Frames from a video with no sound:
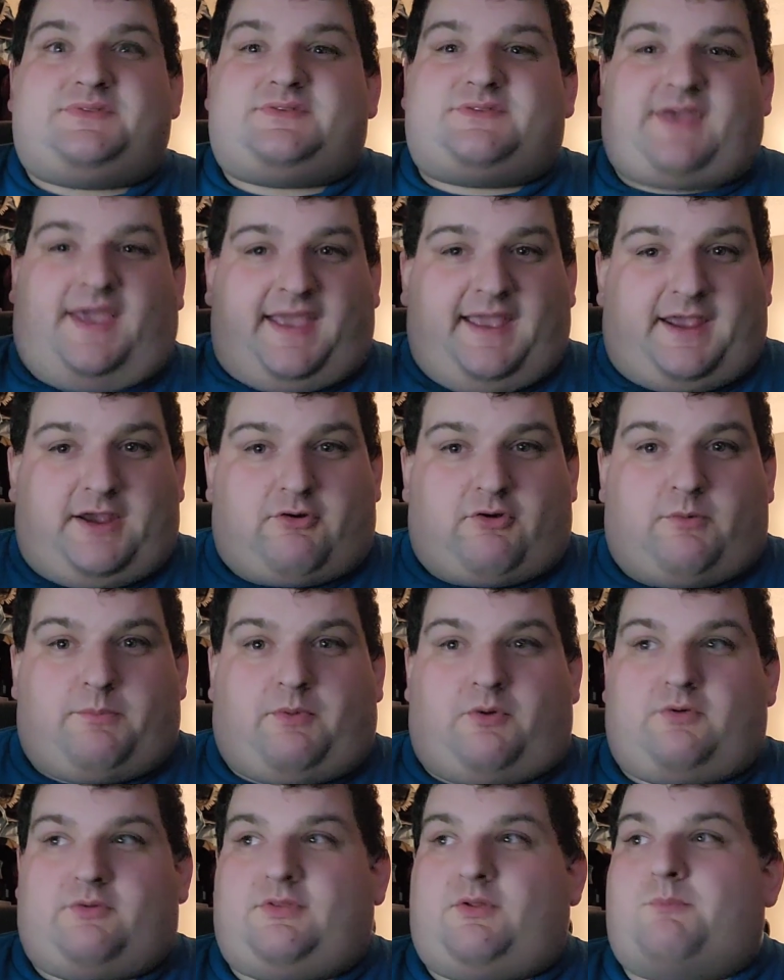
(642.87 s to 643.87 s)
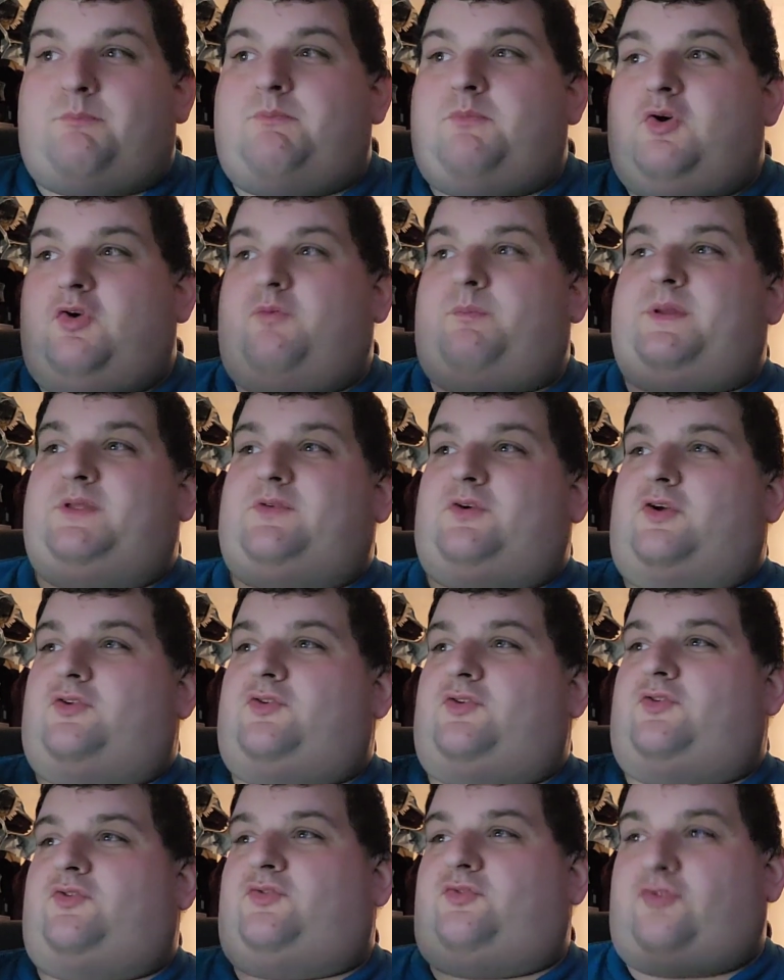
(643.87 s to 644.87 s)
terrible, and the movements are
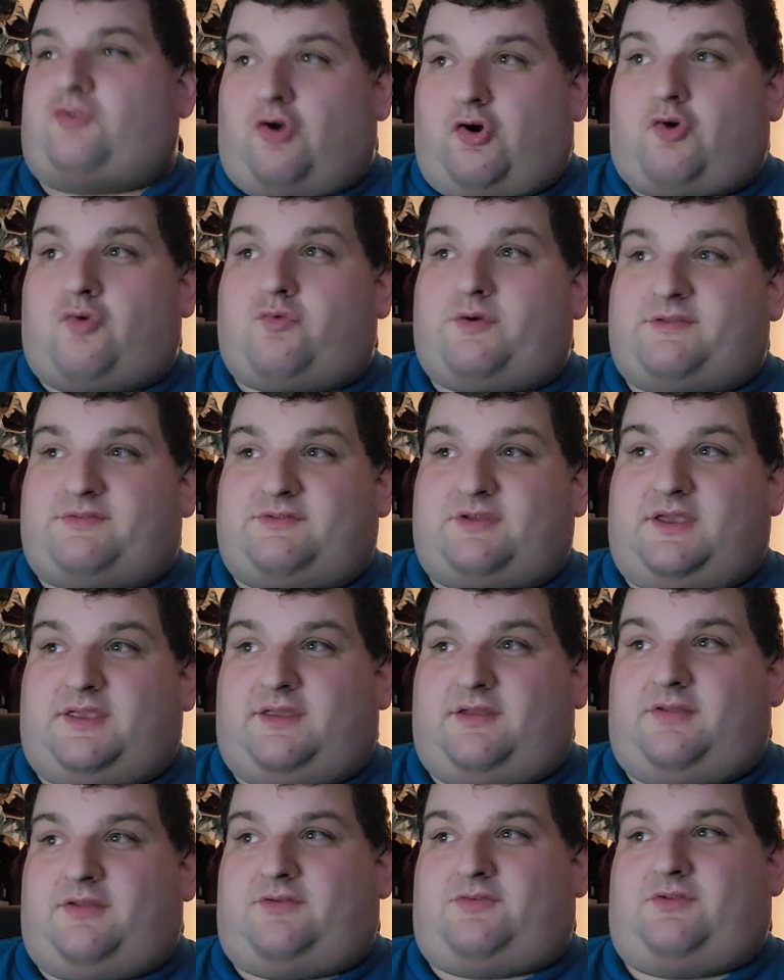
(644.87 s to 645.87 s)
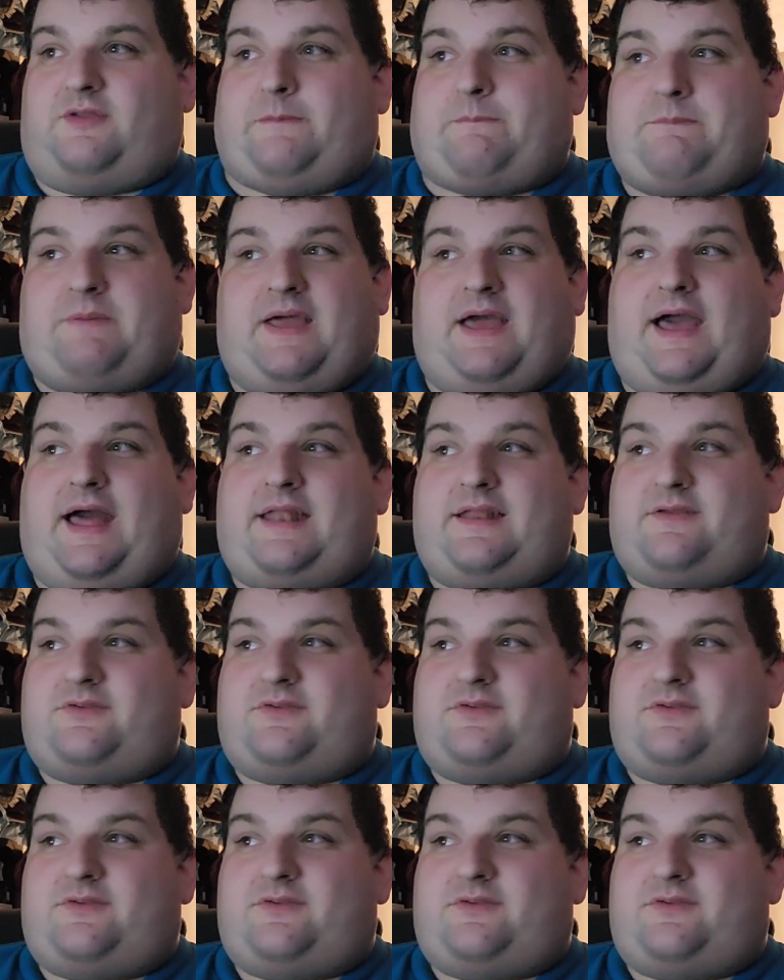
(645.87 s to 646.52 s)
just so ridiculously bad.